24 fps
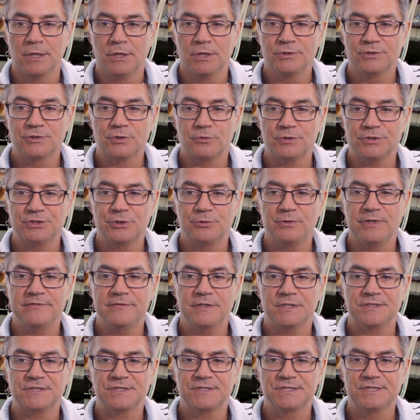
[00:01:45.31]
So as you
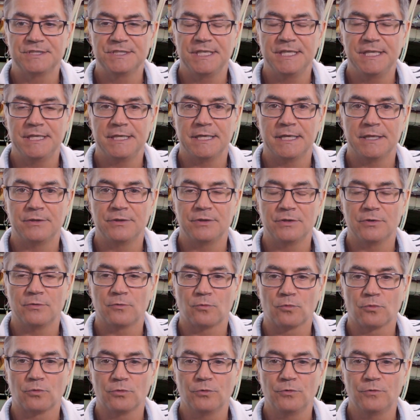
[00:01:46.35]
even see in the
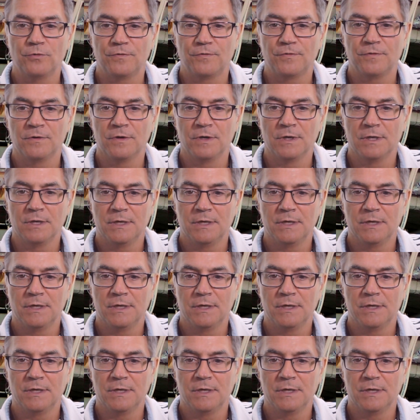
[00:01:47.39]
roof,